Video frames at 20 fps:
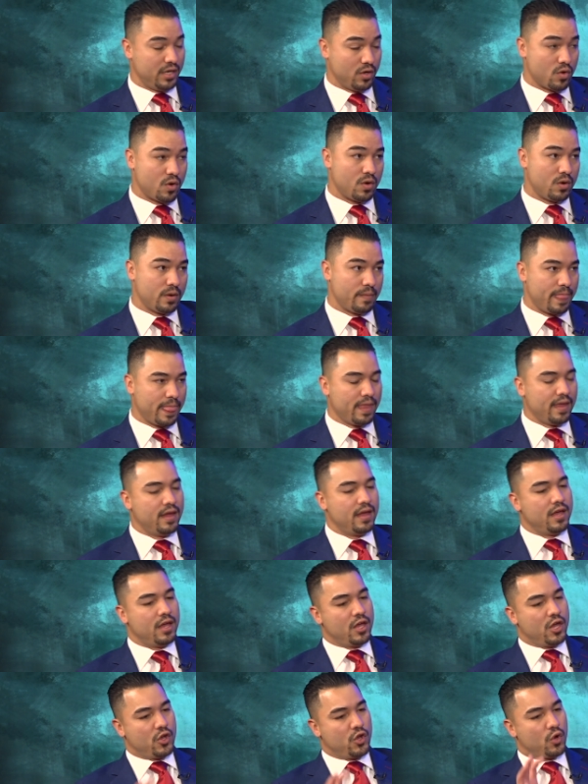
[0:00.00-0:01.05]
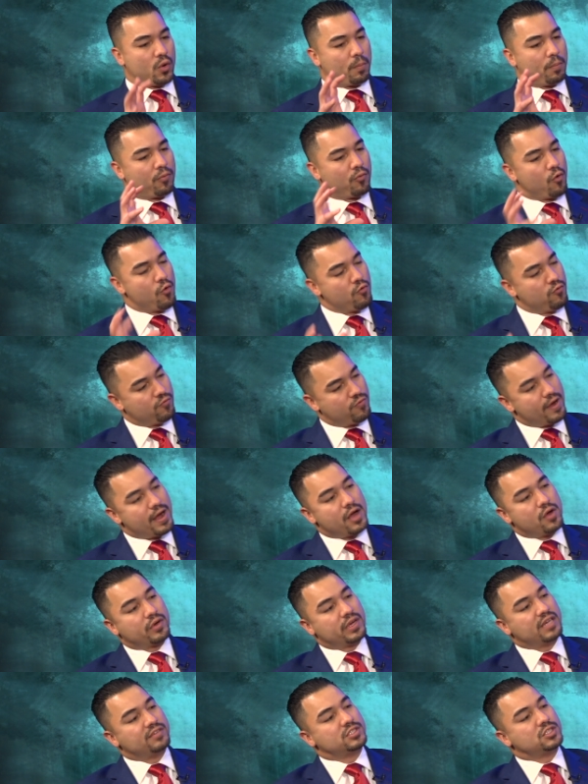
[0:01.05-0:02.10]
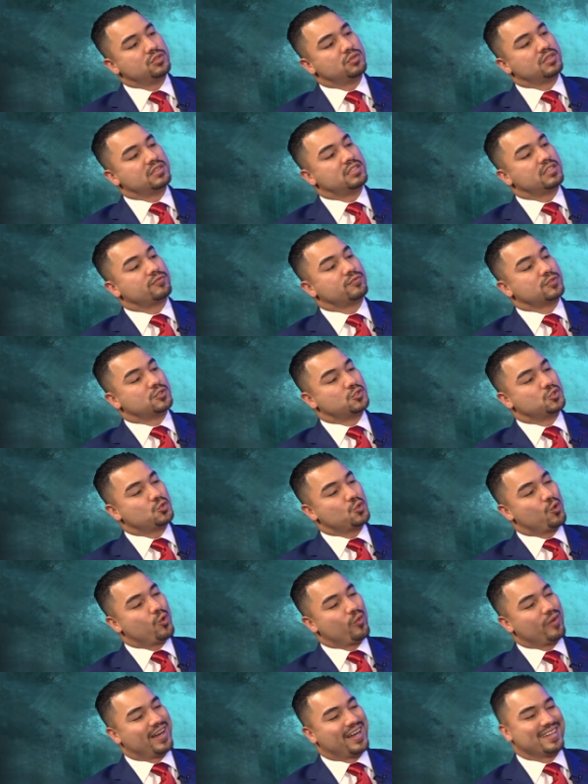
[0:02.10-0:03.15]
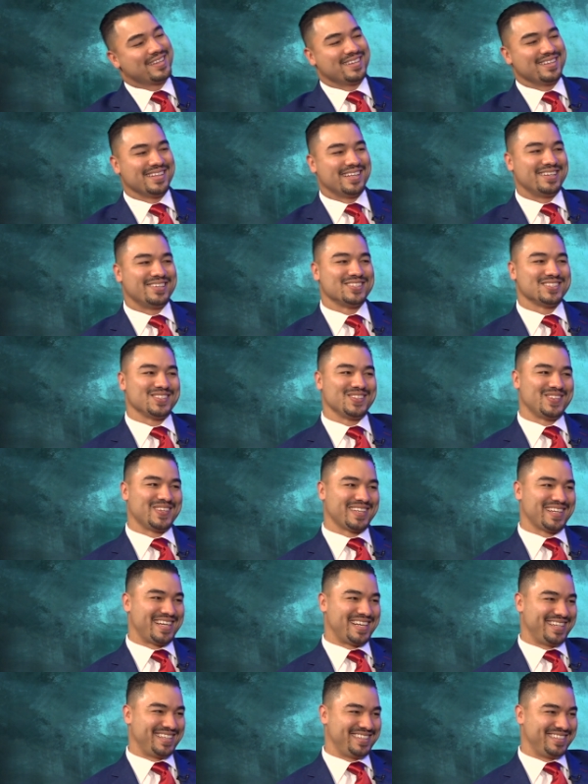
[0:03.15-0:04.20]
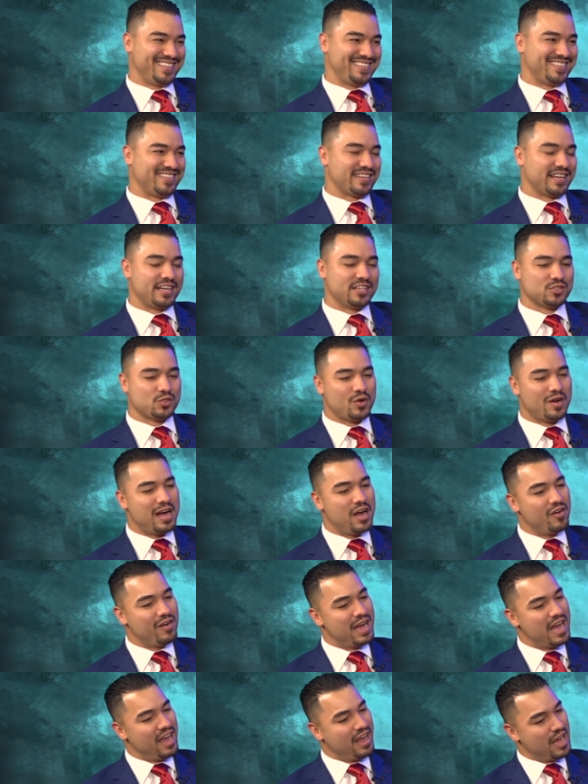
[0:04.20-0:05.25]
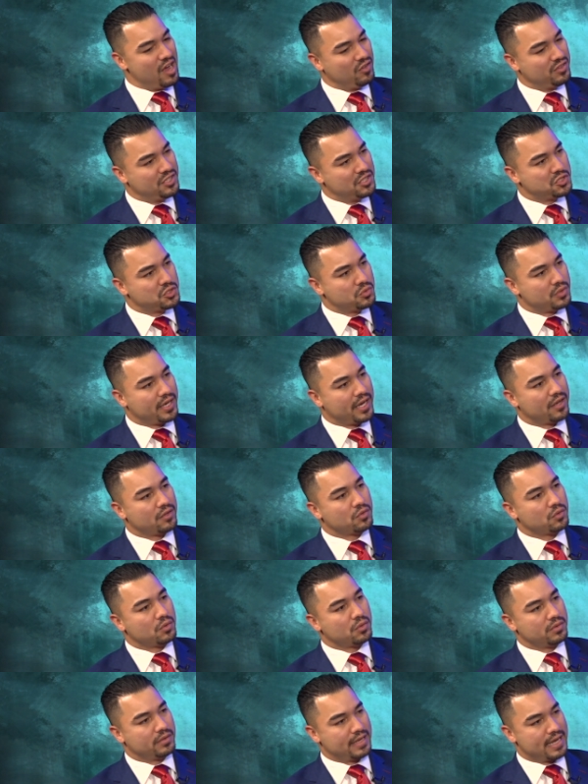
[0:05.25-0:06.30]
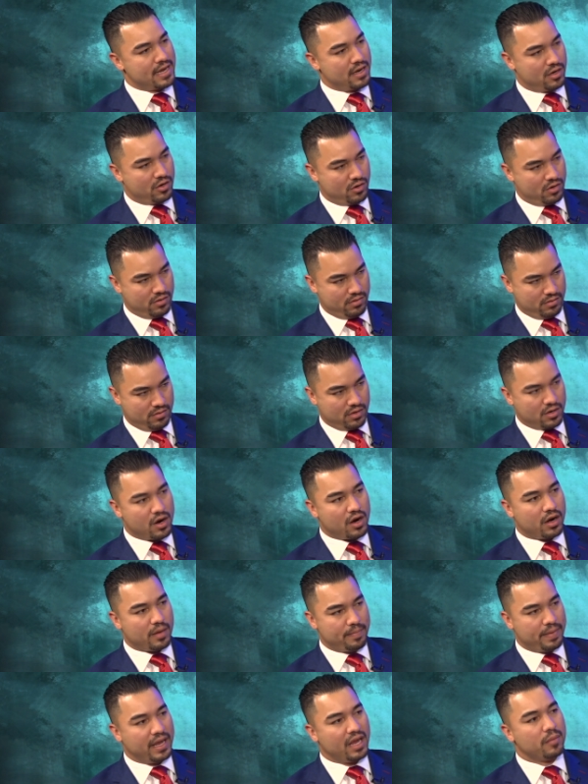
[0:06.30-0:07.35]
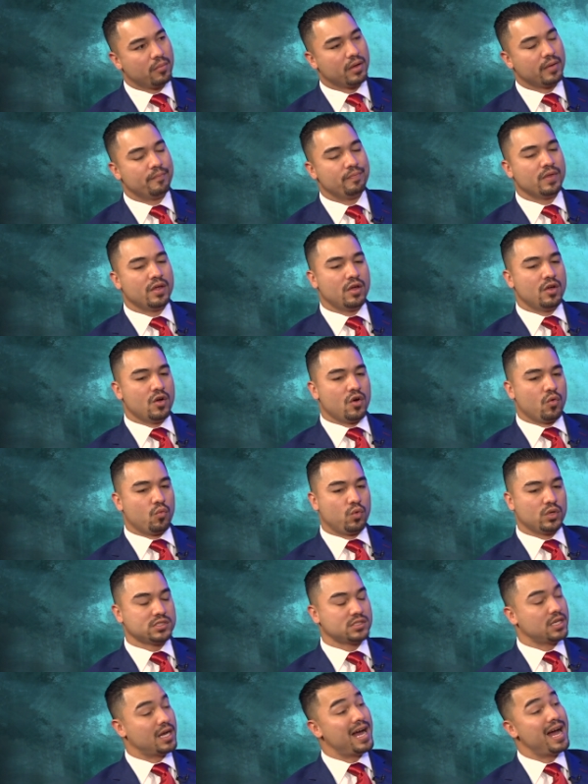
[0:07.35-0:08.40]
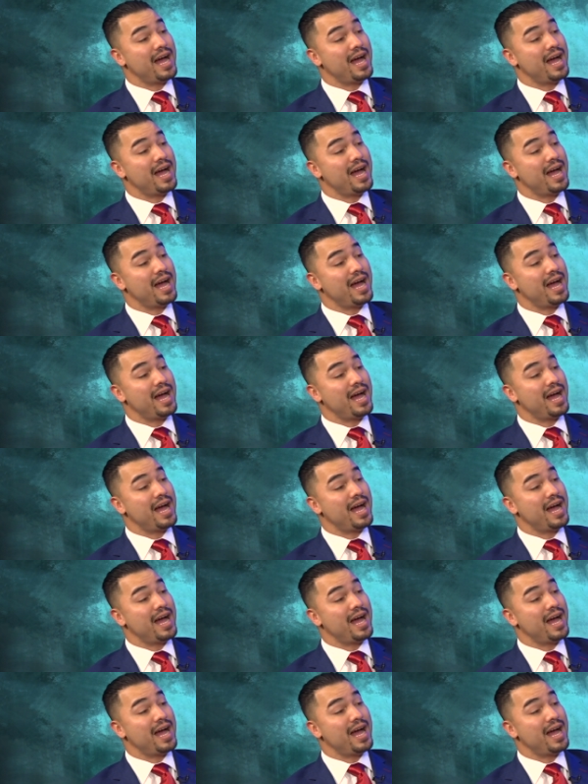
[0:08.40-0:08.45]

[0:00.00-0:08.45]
all. Your profile gives you a different story that the lenders look at. Okay, so how did you handle that card payment? What's the